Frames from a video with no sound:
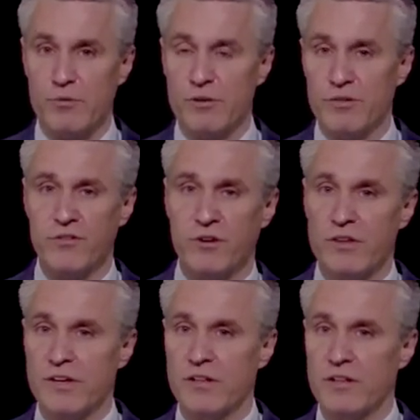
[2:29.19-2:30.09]
We just saw
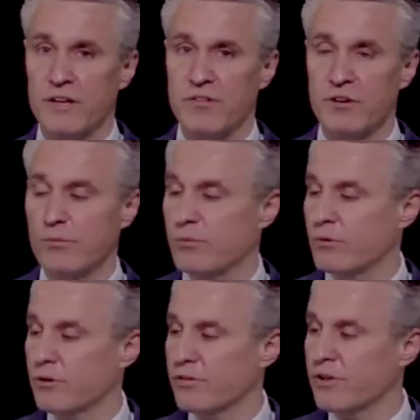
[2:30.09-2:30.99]
that on the last couple
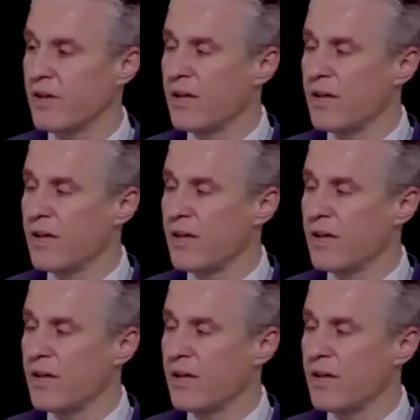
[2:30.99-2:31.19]
boards.